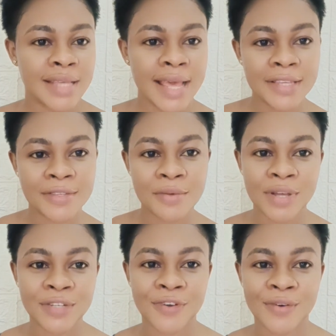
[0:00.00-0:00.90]
Thank you so
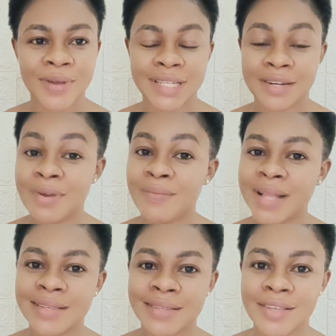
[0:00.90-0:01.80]
much for watching.
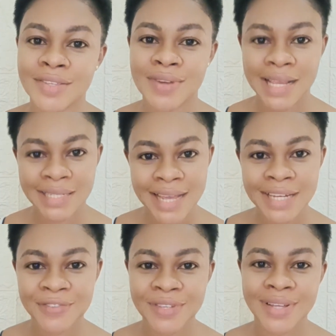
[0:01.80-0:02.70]
Remember to subscribe, share
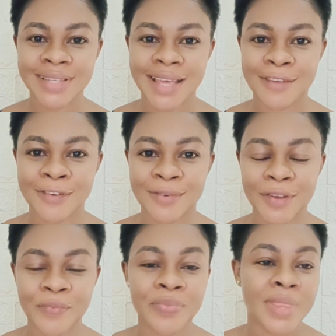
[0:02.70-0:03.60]
this video to
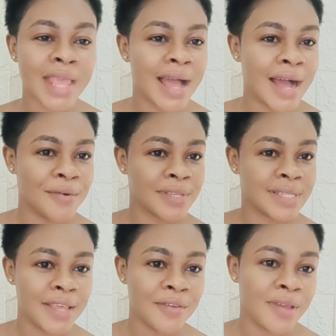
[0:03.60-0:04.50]
everyone. I will
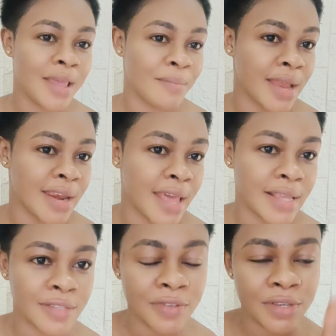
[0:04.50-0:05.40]
see you in my
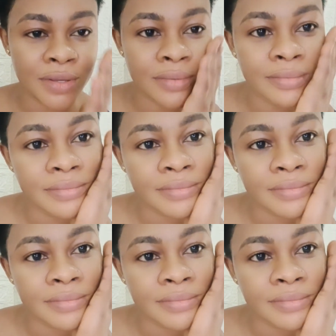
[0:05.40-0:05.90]
next video.